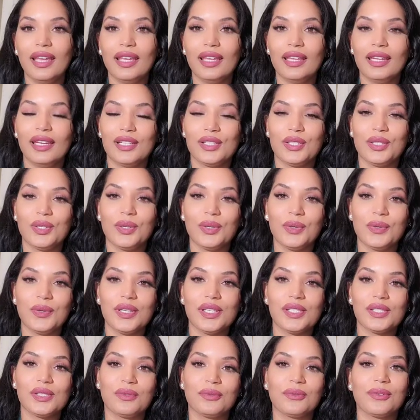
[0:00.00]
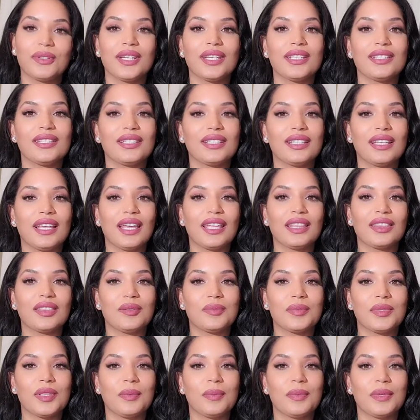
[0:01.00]
And as always, don't forget to like,
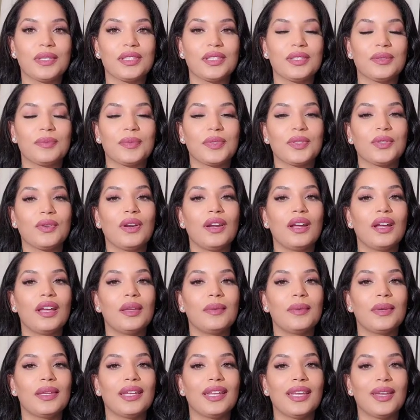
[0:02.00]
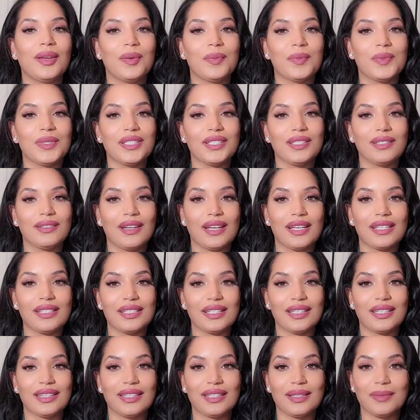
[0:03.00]
thumbs up, and subscribe. And I hope to see you
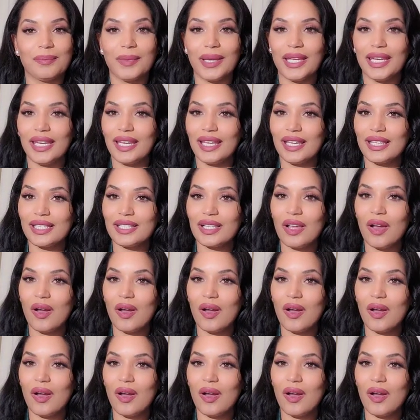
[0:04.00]
guys in my next